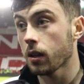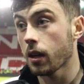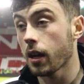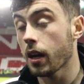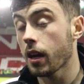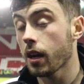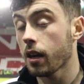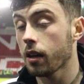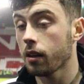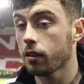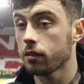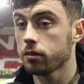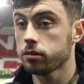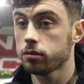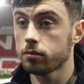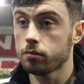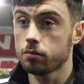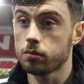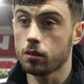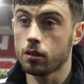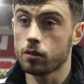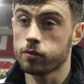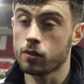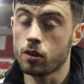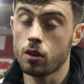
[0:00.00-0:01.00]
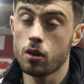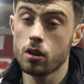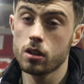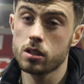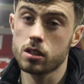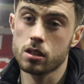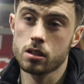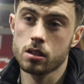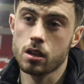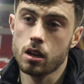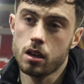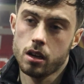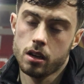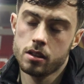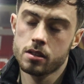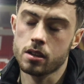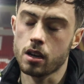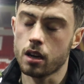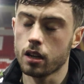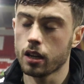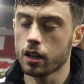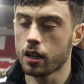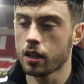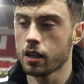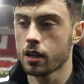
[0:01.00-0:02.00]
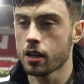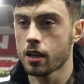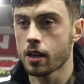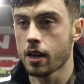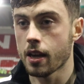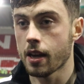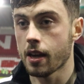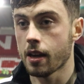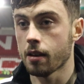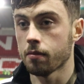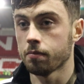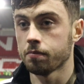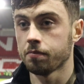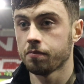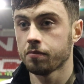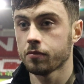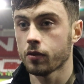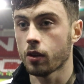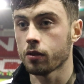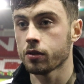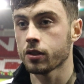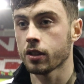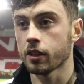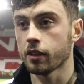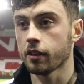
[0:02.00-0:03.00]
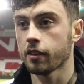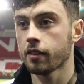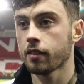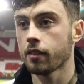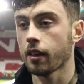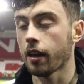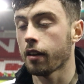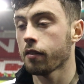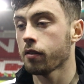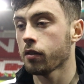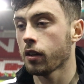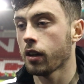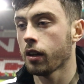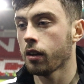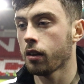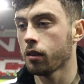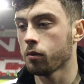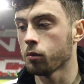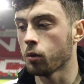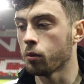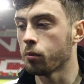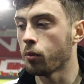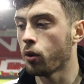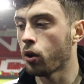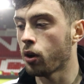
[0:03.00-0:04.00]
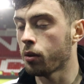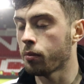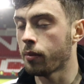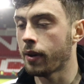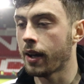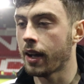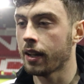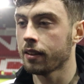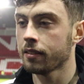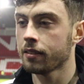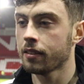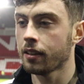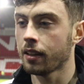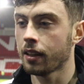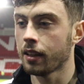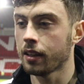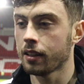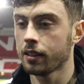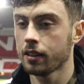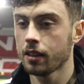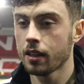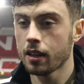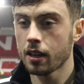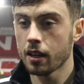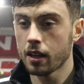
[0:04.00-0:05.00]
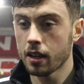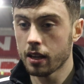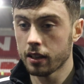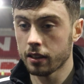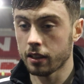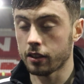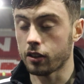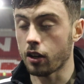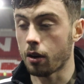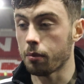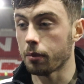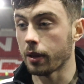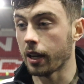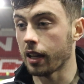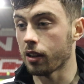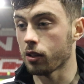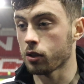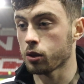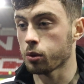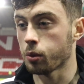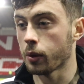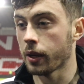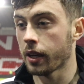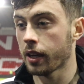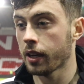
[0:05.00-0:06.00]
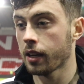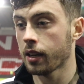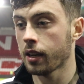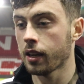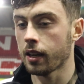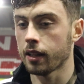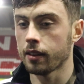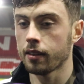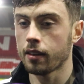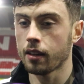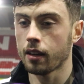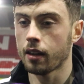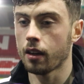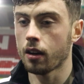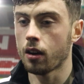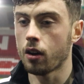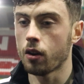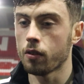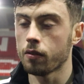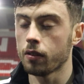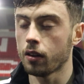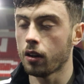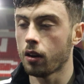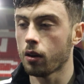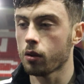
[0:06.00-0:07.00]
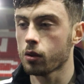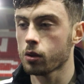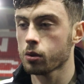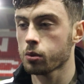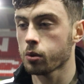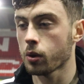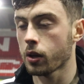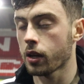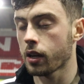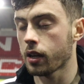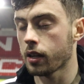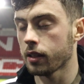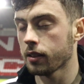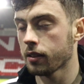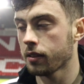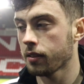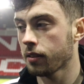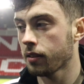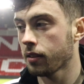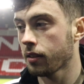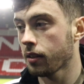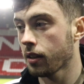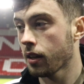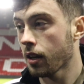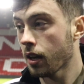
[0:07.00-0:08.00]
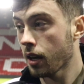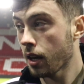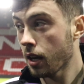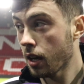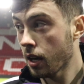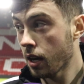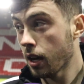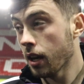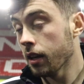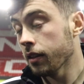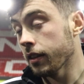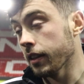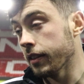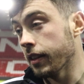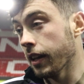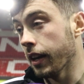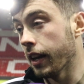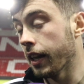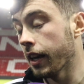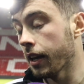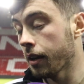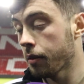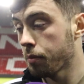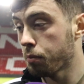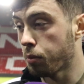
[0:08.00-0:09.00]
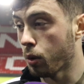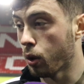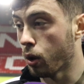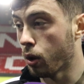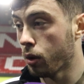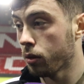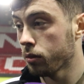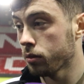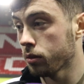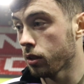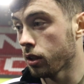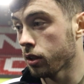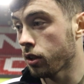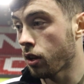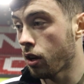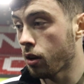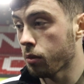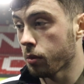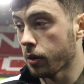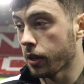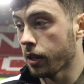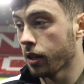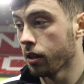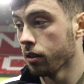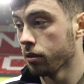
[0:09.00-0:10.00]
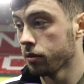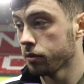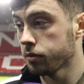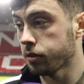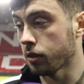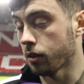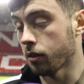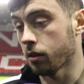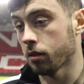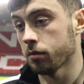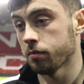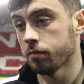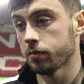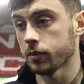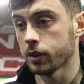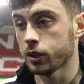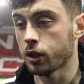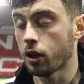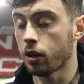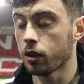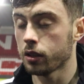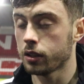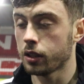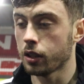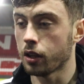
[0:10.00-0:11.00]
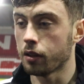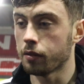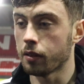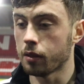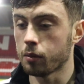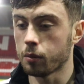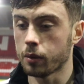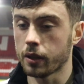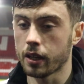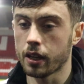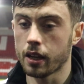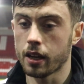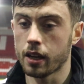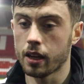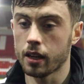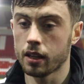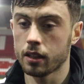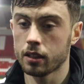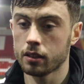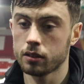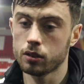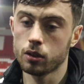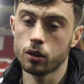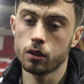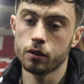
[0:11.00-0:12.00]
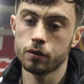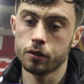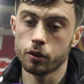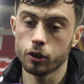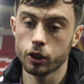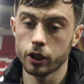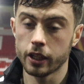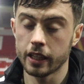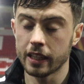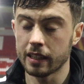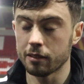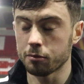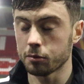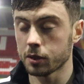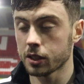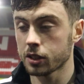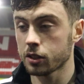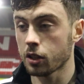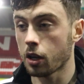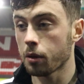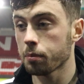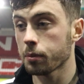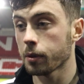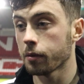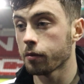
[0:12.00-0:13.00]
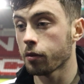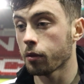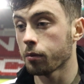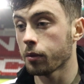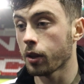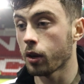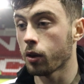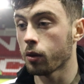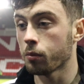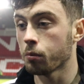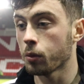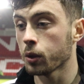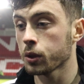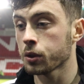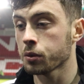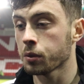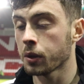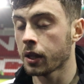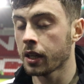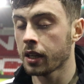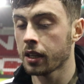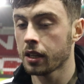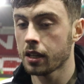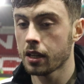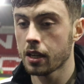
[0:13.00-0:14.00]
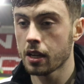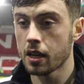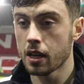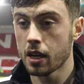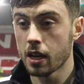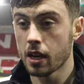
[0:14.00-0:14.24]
Yeah, of course it's gonna. Obviously, they've one more man to dominate us with and to overload us with, and they did it. But I thought we, for majority of it, we nullified it and we stopped them from doing much with